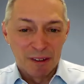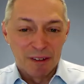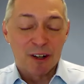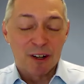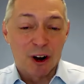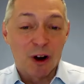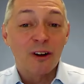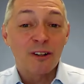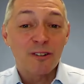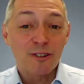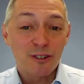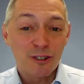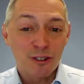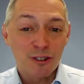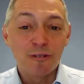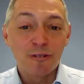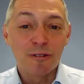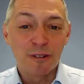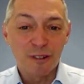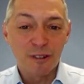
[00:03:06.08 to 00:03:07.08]
current
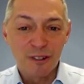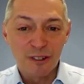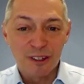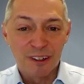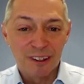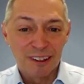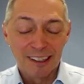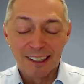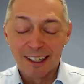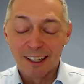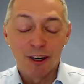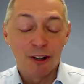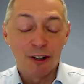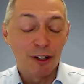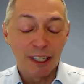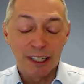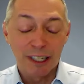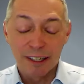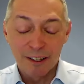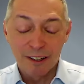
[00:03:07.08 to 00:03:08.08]
students.
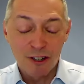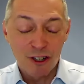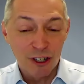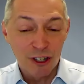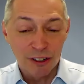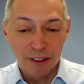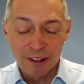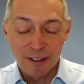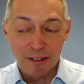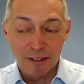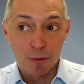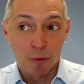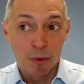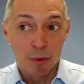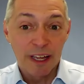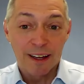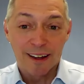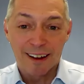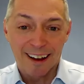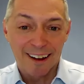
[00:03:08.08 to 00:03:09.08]
Literally this
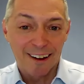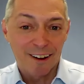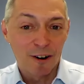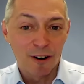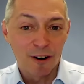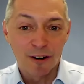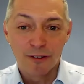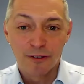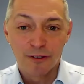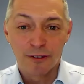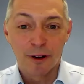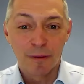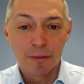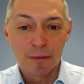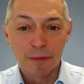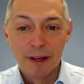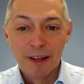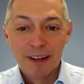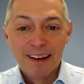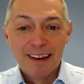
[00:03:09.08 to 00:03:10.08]
week, I heard
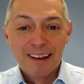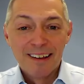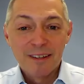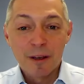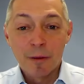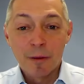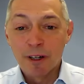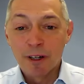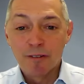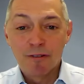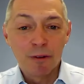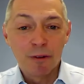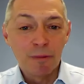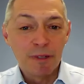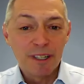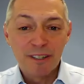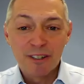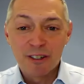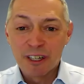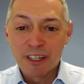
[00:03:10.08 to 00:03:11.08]
from somebody from
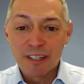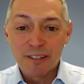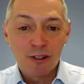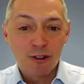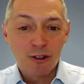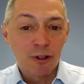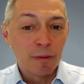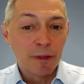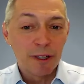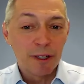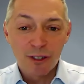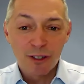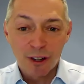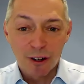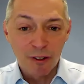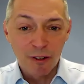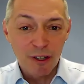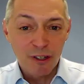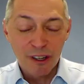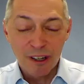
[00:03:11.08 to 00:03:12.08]
Disney Streaming
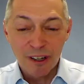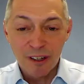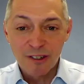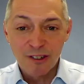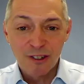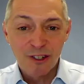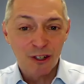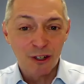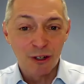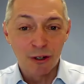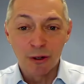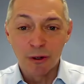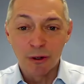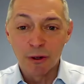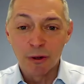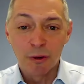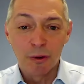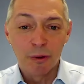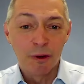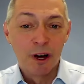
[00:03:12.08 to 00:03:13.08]
Services
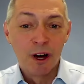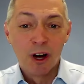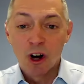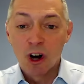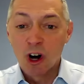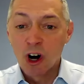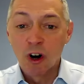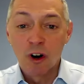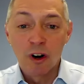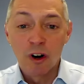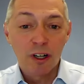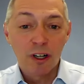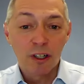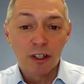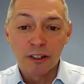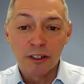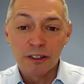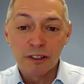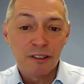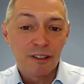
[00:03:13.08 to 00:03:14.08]
to
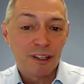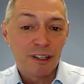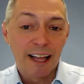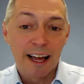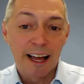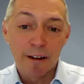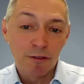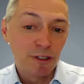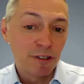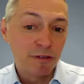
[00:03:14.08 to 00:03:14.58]
Oracle's cloud